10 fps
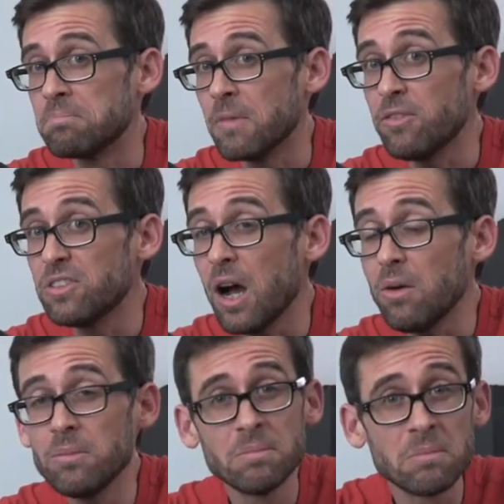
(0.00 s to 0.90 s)
If
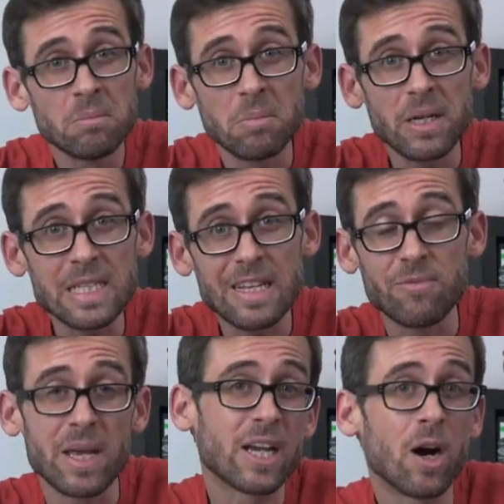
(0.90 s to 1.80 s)
so, please leave
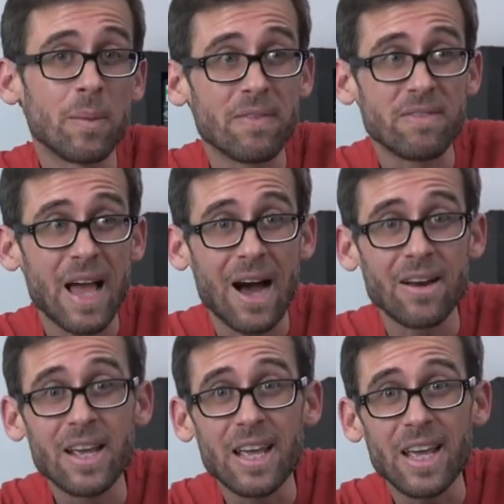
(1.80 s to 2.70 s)
me a comment
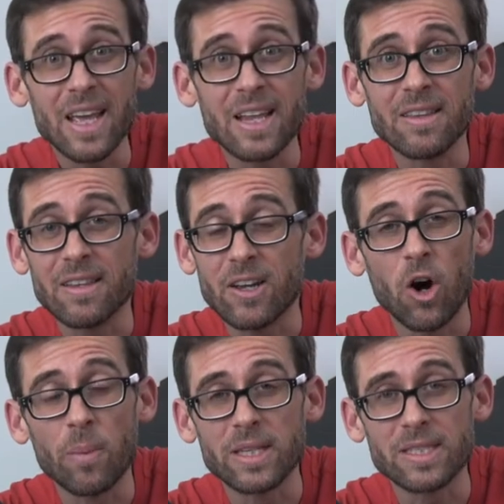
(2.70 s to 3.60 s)
down in the
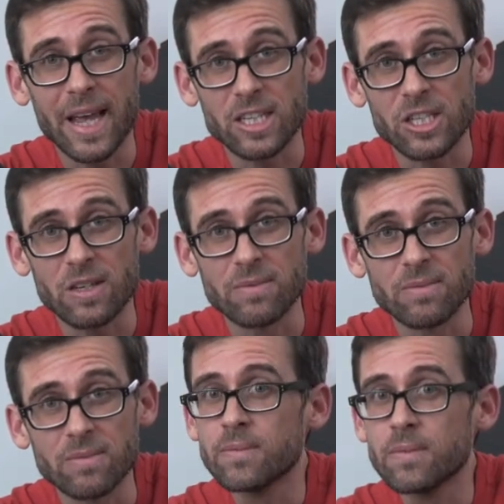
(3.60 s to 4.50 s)
comment section.
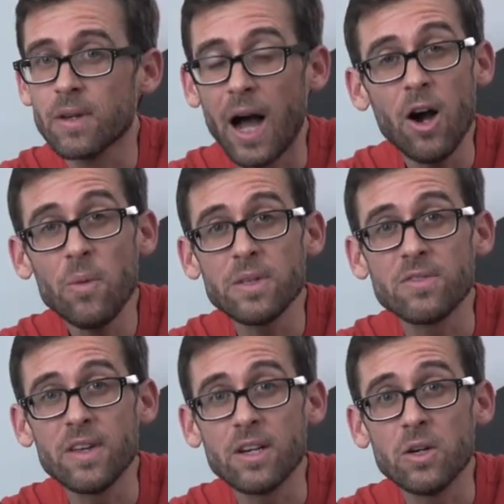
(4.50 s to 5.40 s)
I hope this
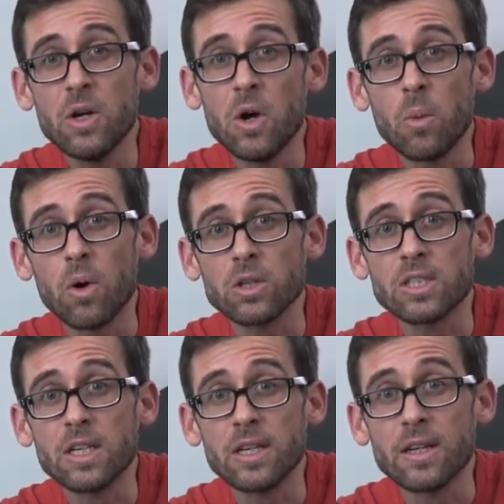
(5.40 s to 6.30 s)
video
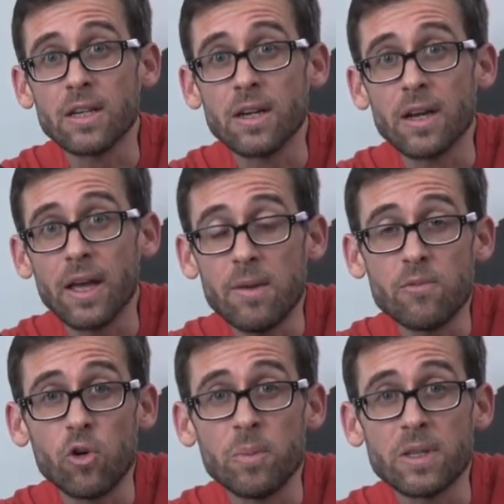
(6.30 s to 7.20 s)
was
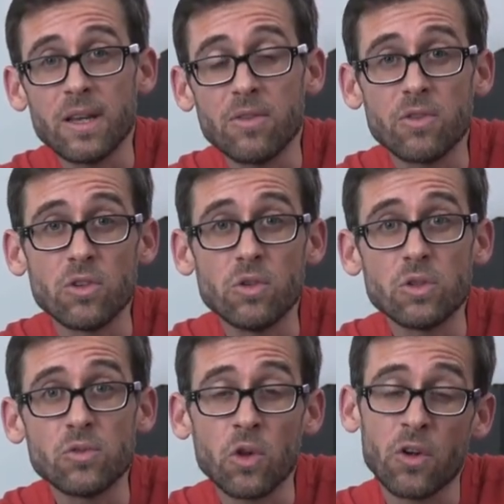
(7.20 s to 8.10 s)
informative,
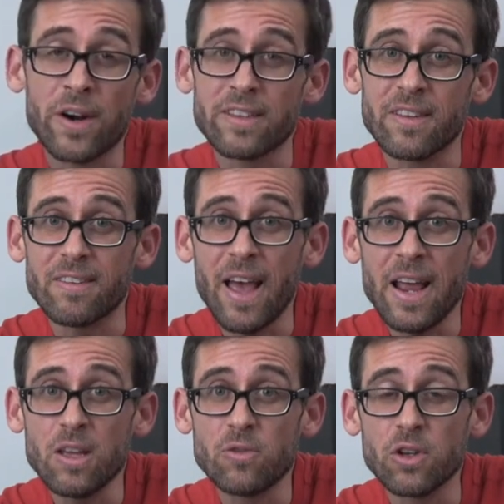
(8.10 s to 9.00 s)
useful or
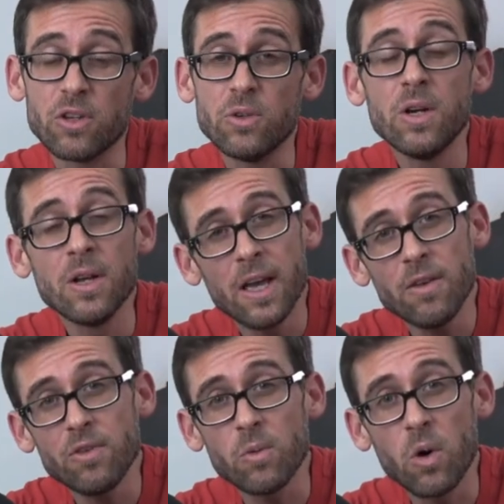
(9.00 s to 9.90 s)
entertaining for you.
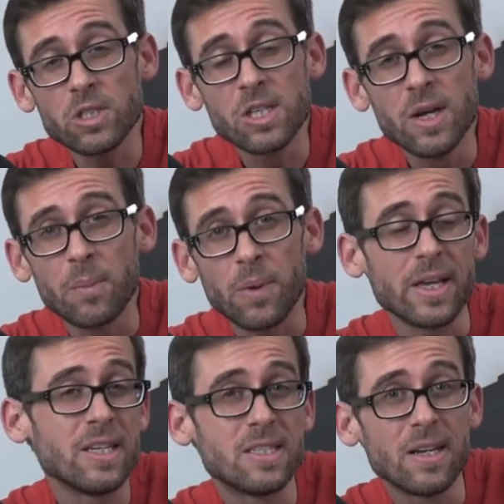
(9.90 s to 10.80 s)
If it was,
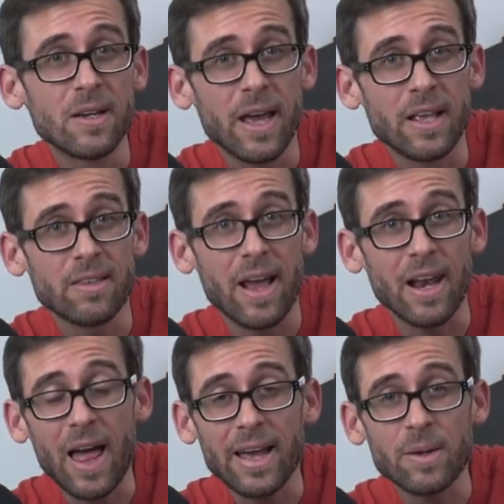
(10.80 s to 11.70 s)
please hit
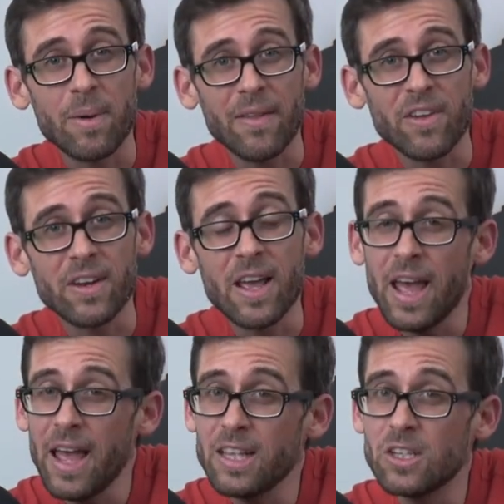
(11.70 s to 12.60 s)
that like button
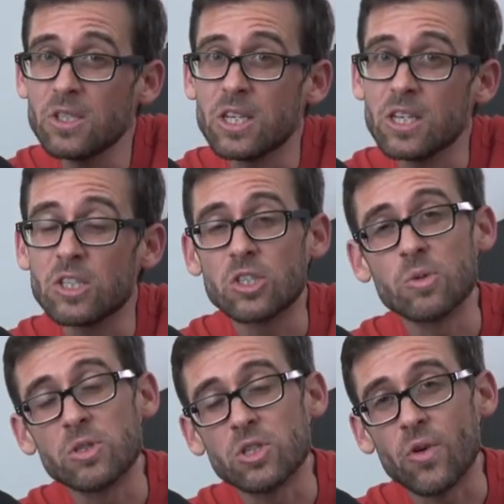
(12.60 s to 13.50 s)
and consider
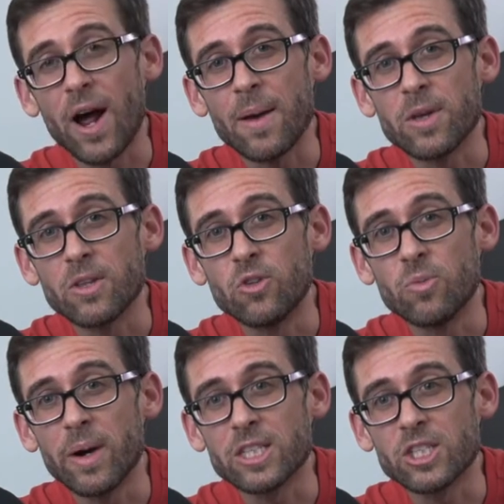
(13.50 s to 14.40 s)
subscribing to
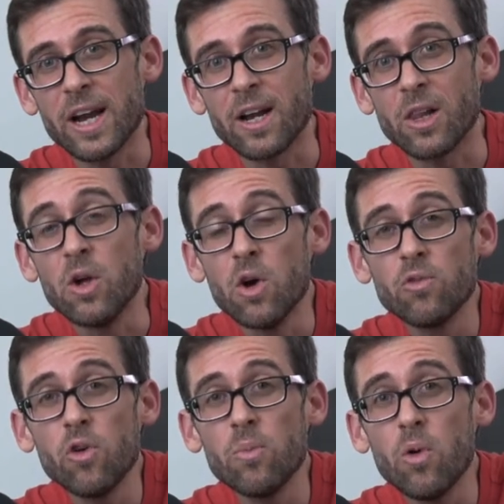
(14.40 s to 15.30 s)
my channel
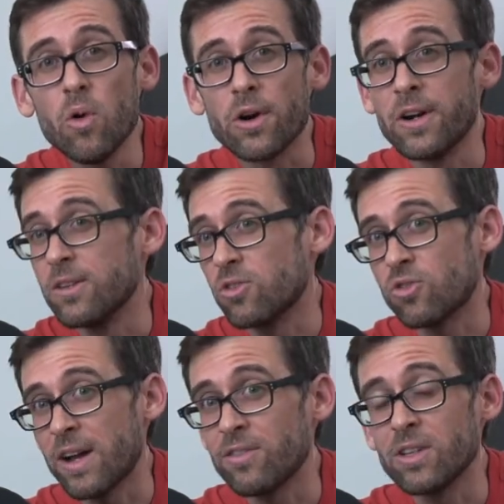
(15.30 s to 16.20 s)
for more
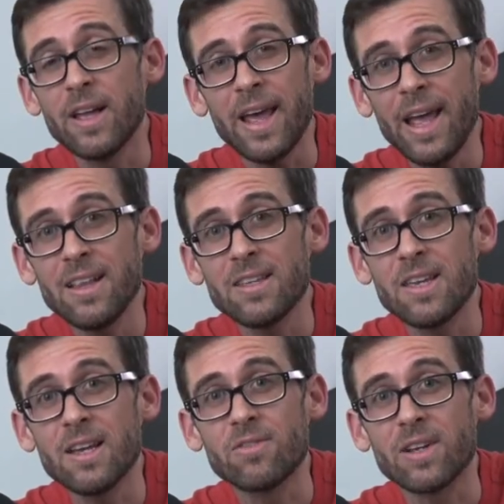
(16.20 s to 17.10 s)
travel and
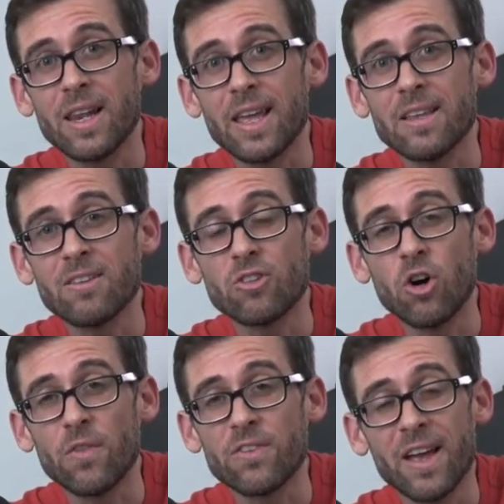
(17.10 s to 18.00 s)
gear related
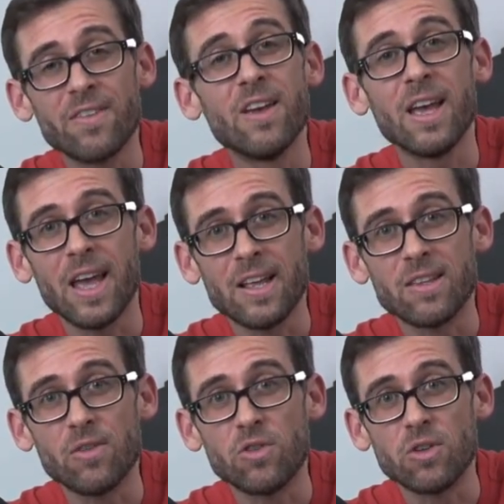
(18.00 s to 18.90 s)
content in
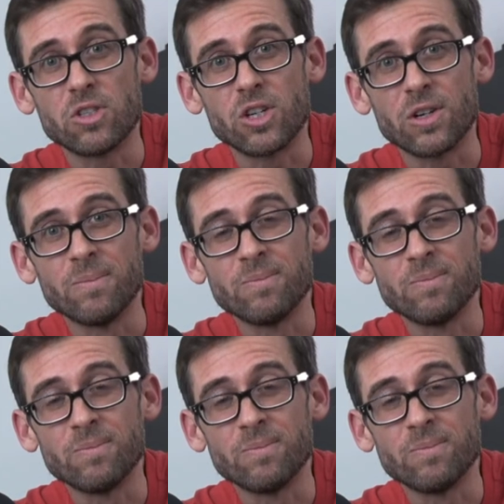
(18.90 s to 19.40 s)
the future.